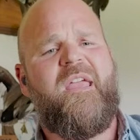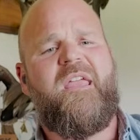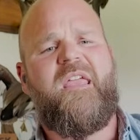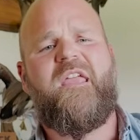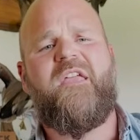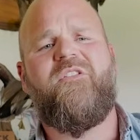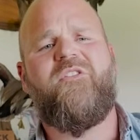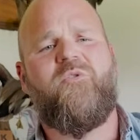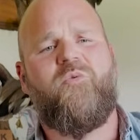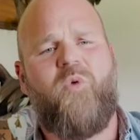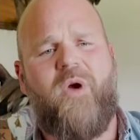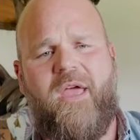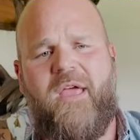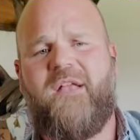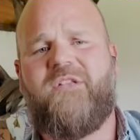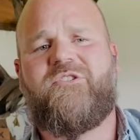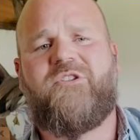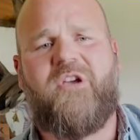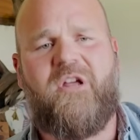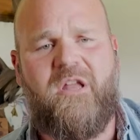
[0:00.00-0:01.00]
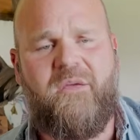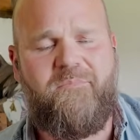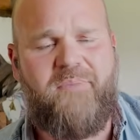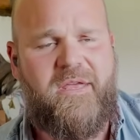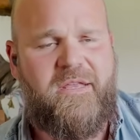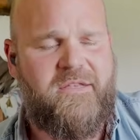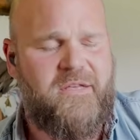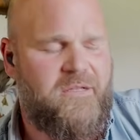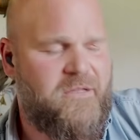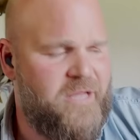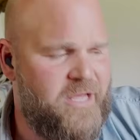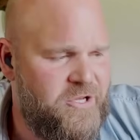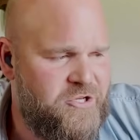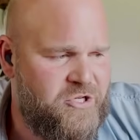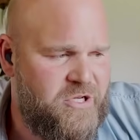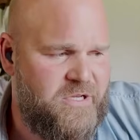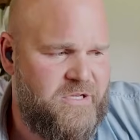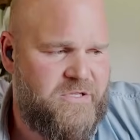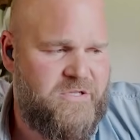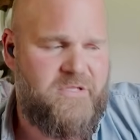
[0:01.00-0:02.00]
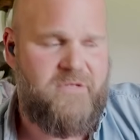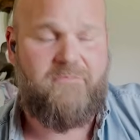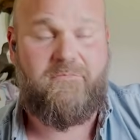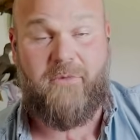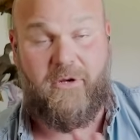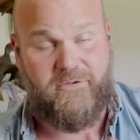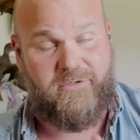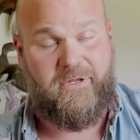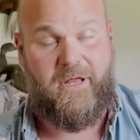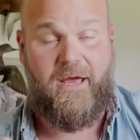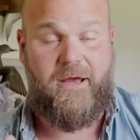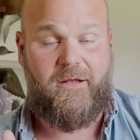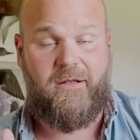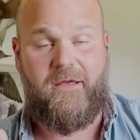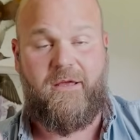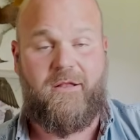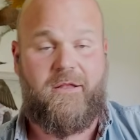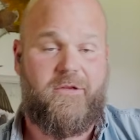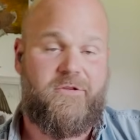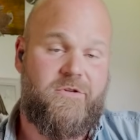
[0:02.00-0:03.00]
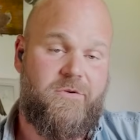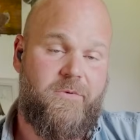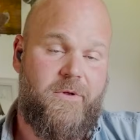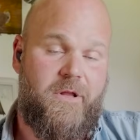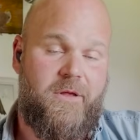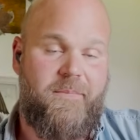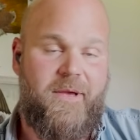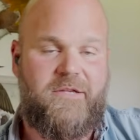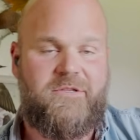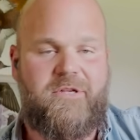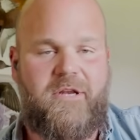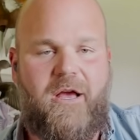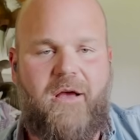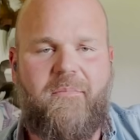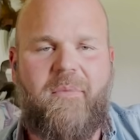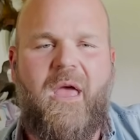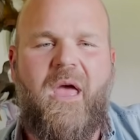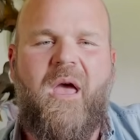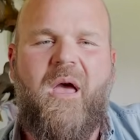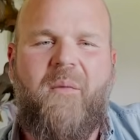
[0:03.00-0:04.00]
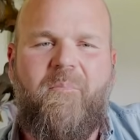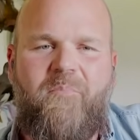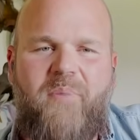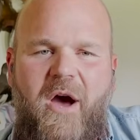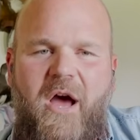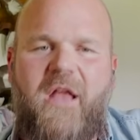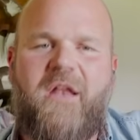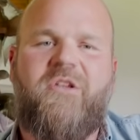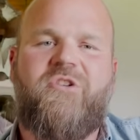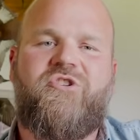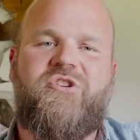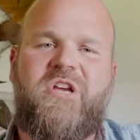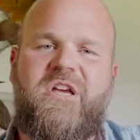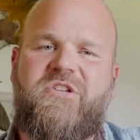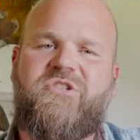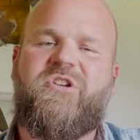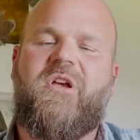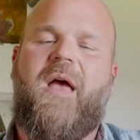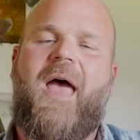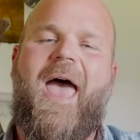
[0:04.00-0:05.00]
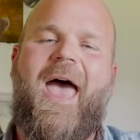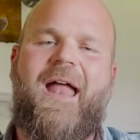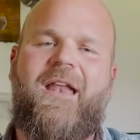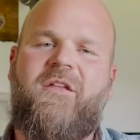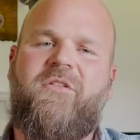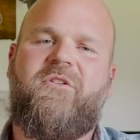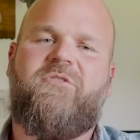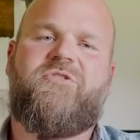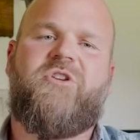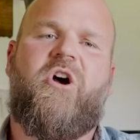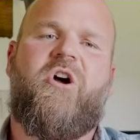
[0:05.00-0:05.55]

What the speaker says: either way, it's going to be delicious, most likely, unless you really mess it up. But just adding those